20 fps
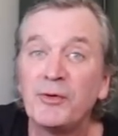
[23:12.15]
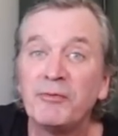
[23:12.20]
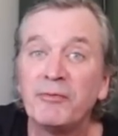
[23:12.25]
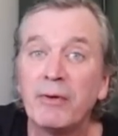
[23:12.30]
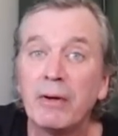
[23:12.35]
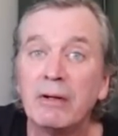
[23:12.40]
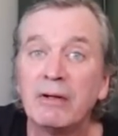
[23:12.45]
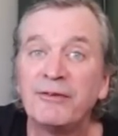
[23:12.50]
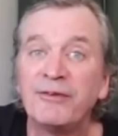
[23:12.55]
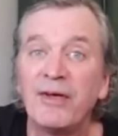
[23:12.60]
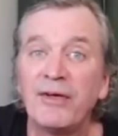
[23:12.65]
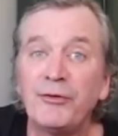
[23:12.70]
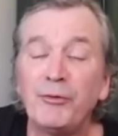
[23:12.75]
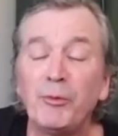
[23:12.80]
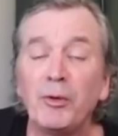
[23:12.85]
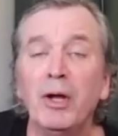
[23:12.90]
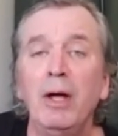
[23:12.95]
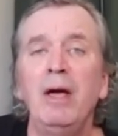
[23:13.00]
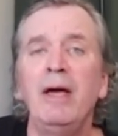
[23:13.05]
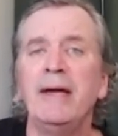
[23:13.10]
one very
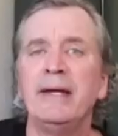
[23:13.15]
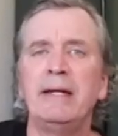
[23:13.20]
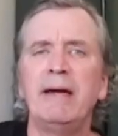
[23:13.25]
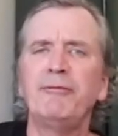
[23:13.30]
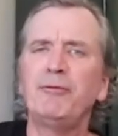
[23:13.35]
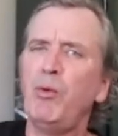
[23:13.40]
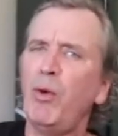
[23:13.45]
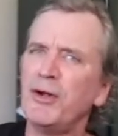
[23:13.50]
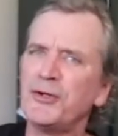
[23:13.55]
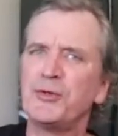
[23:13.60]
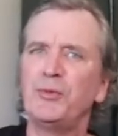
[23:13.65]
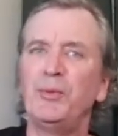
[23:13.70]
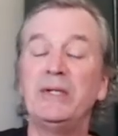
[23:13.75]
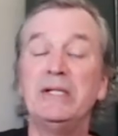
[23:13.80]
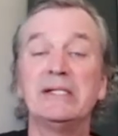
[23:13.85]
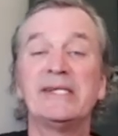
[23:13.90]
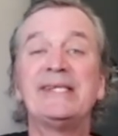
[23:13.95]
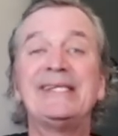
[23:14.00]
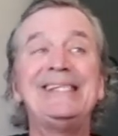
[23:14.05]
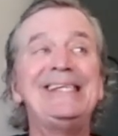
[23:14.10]
accessible. You have to watch
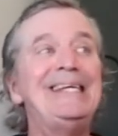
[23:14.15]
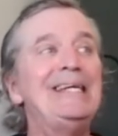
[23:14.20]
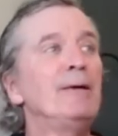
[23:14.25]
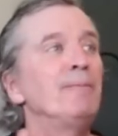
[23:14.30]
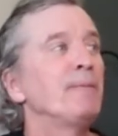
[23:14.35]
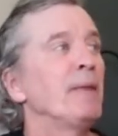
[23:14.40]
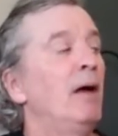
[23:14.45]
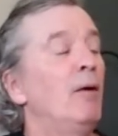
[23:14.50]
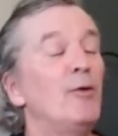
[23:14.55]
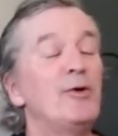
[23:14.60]
when you see